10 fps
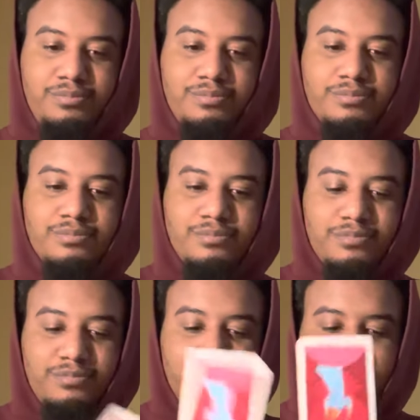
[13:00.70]

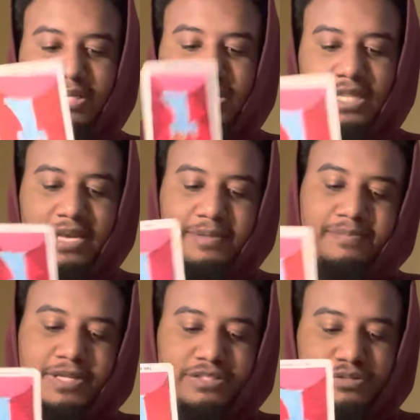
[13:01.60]
A lot of
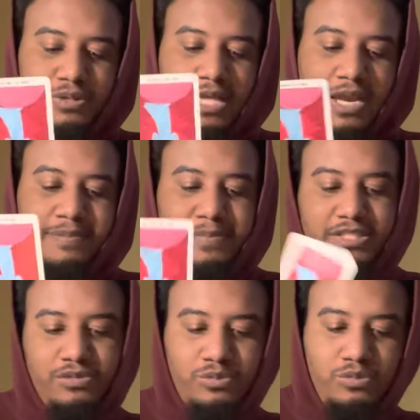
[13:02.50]

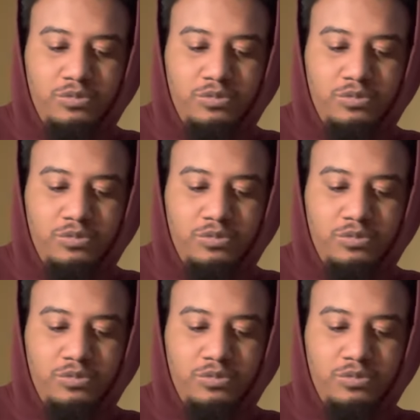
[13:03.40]
mental